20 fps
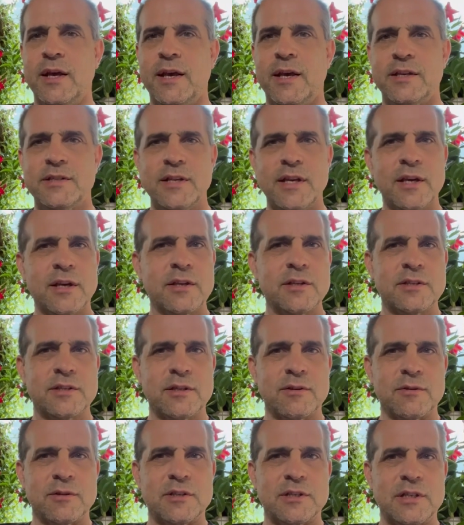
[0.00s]
it
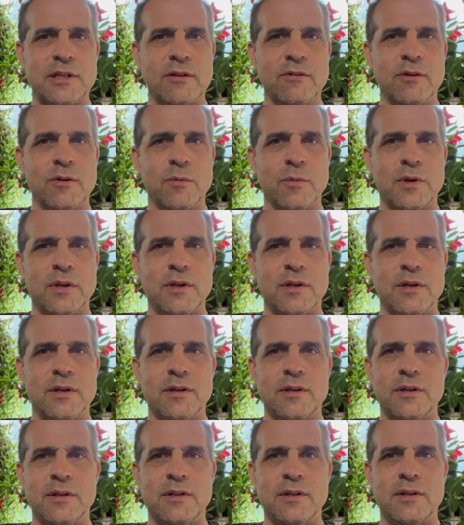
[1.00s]
considered stealing when
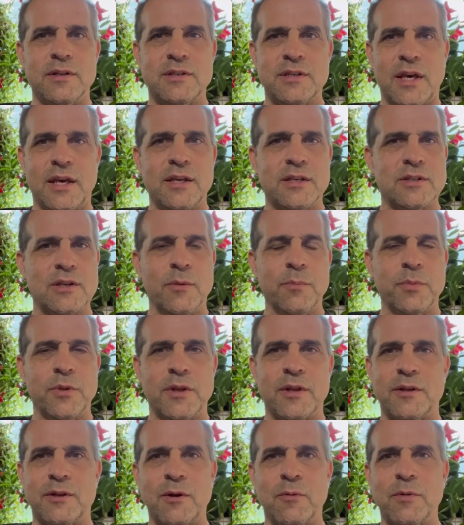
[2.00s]
you take something,
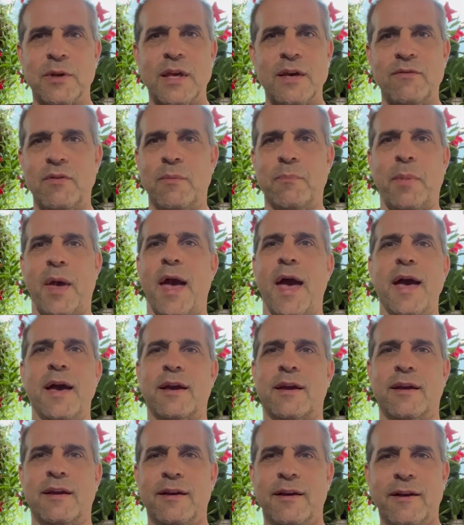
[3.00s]
you don't give it
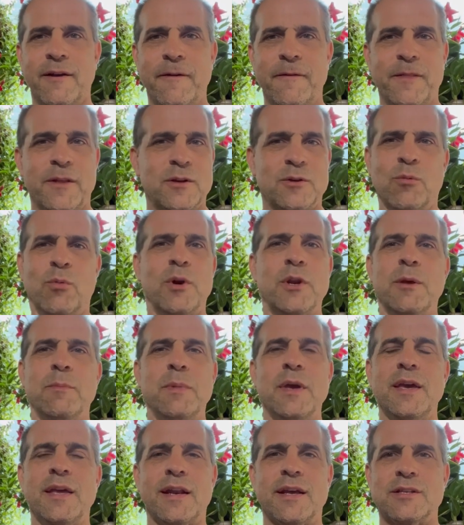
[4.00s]
back? And what do you
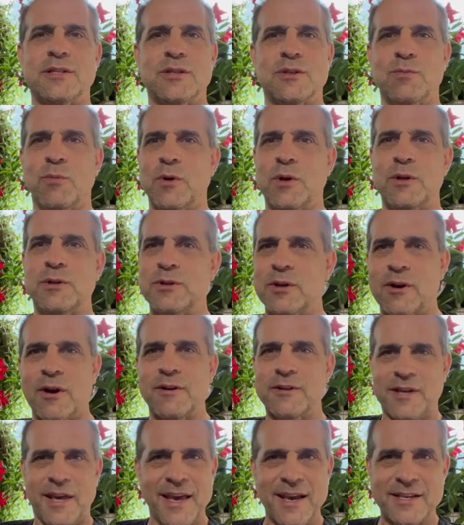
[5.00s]
mean? I says, well, you took our
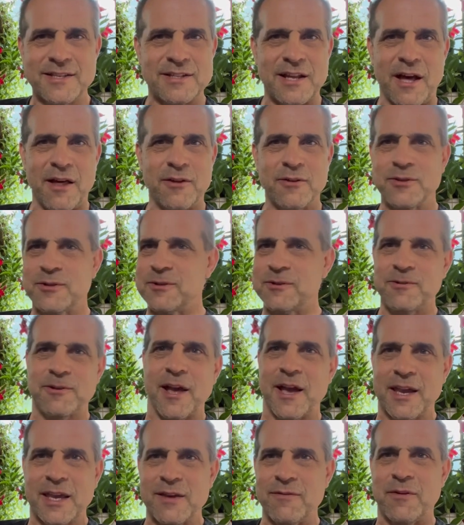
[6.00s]
tax dollars and you're
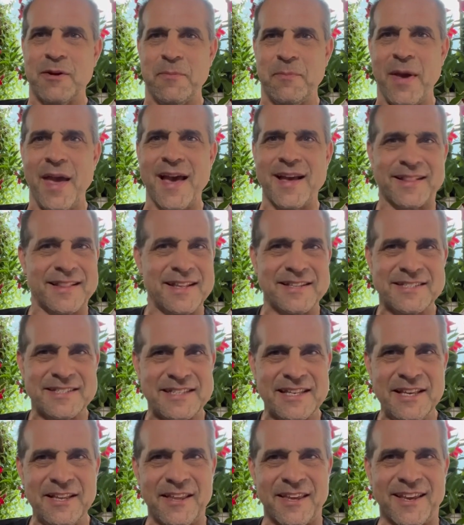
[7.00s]
not giving it back. That's
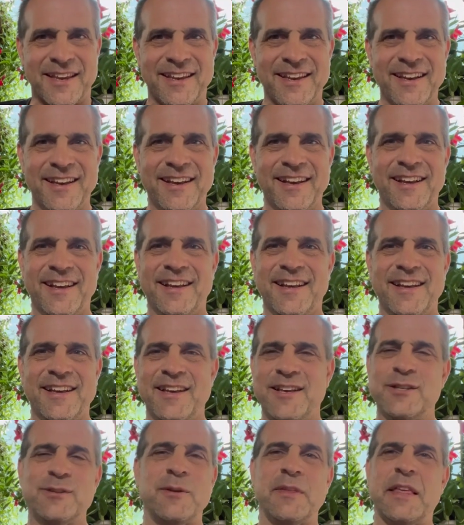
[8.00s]
stealing.
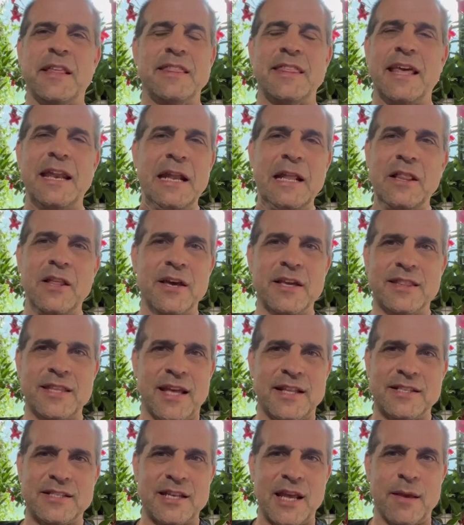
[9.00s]
So they didn't like
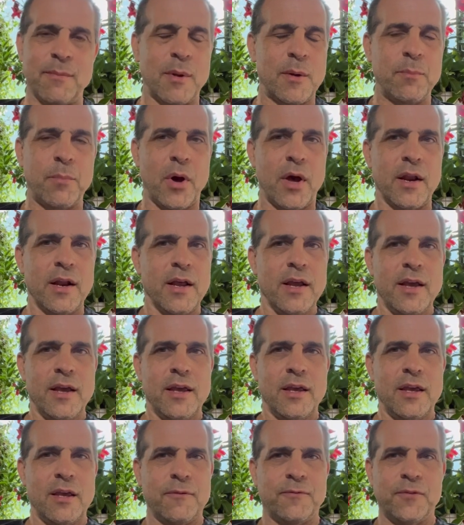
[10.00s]
that statement. But
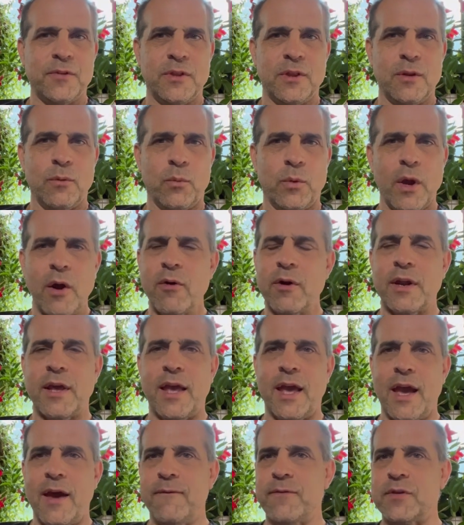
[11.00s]
if we already
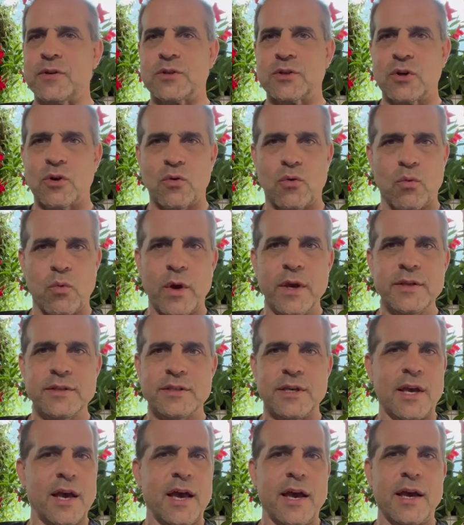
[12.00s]
have this
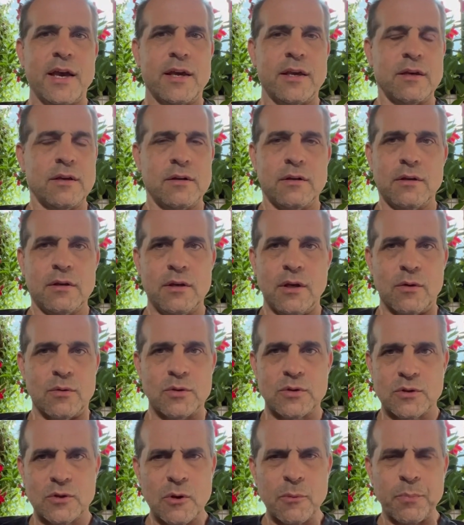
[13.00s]
crazy high,
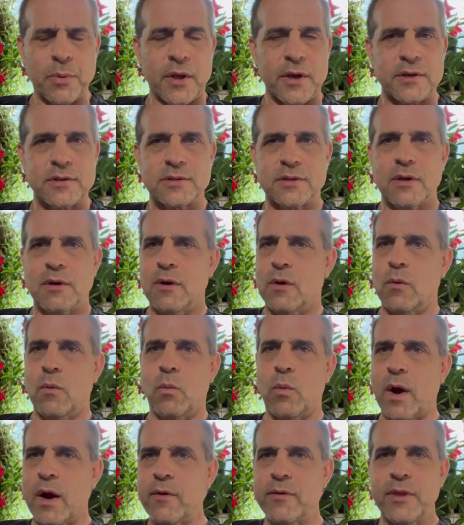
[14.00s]
surplus,
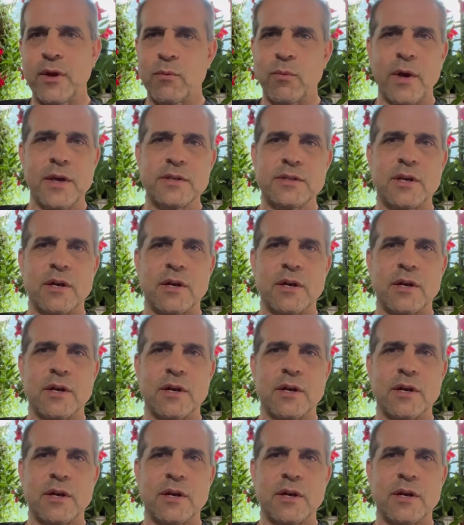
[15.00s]
why are they raising